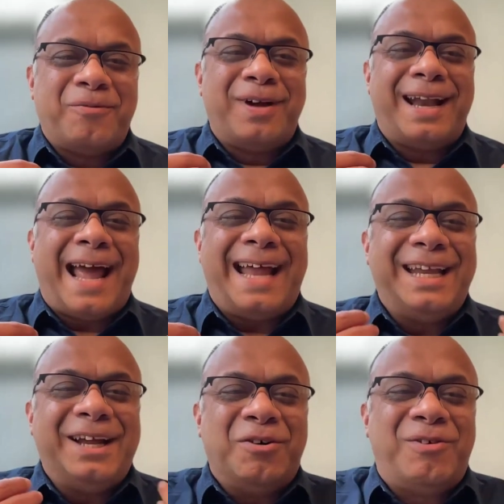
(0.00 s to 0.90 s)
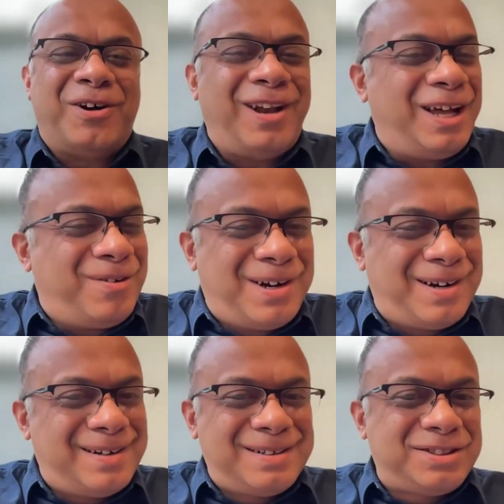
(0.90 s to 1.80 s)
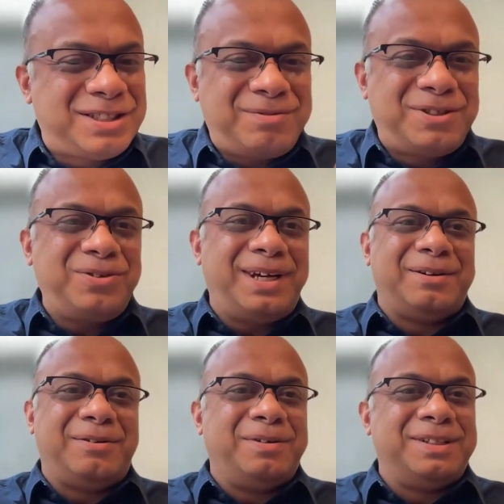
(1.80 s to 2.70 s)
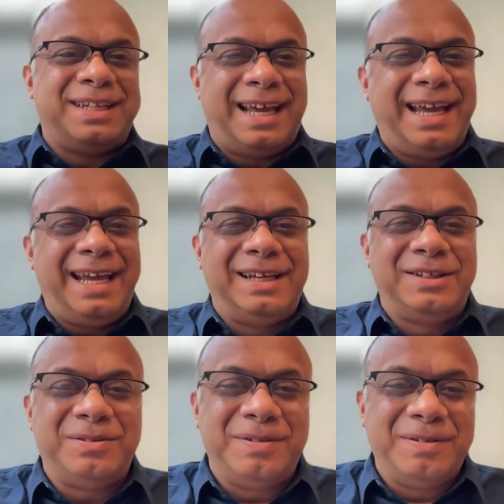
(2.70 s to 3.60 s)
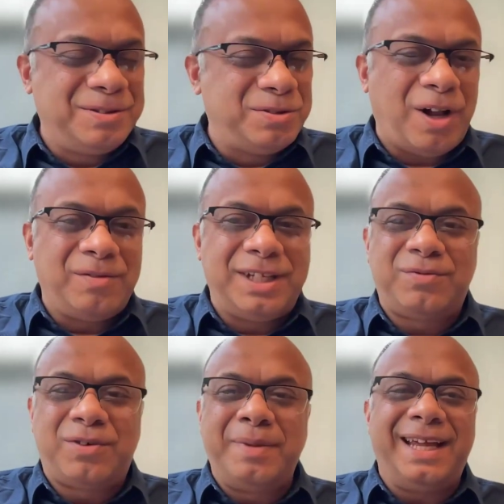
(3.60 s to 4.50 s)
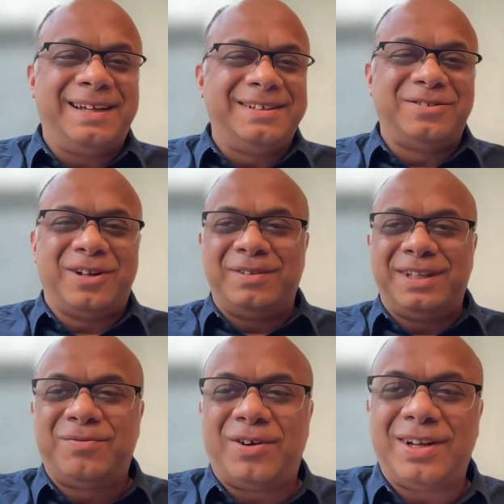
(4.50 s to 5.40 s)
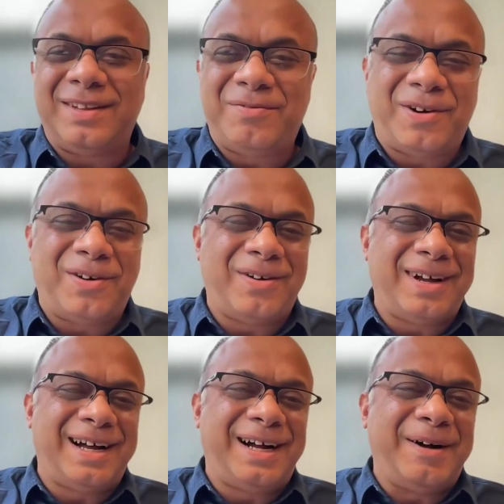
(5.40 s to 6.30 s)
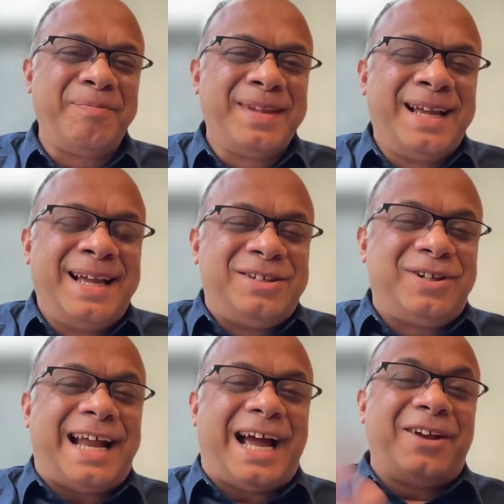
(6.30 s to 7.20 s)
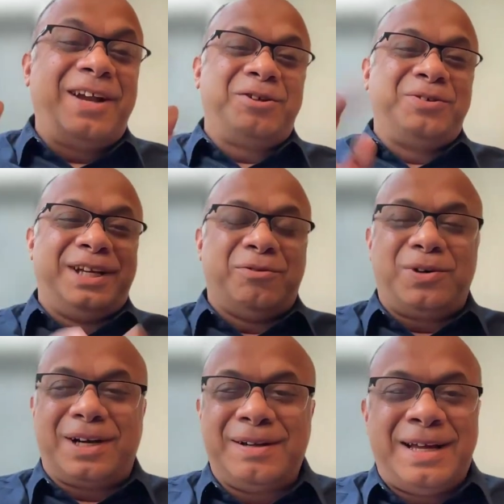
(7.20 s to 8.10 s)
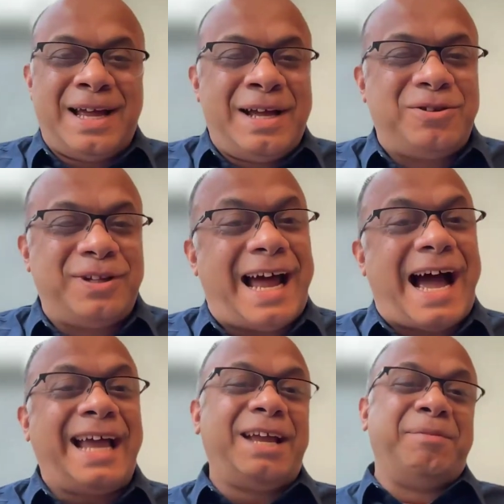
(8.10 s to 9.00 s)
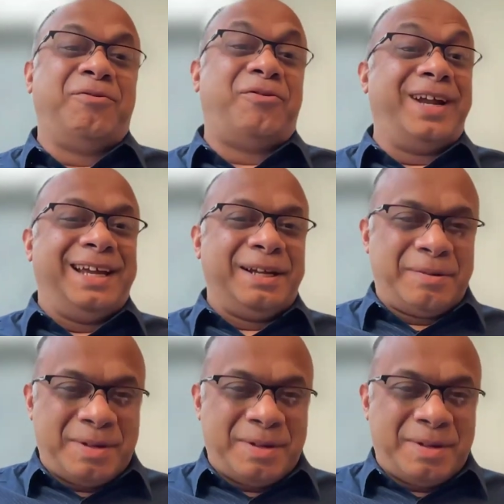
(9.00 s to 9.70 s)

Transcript: We are handing over all our stuff to it. We said, "Hey, solve this for me. Solve this so that I don't have to do any work, so that I can be free."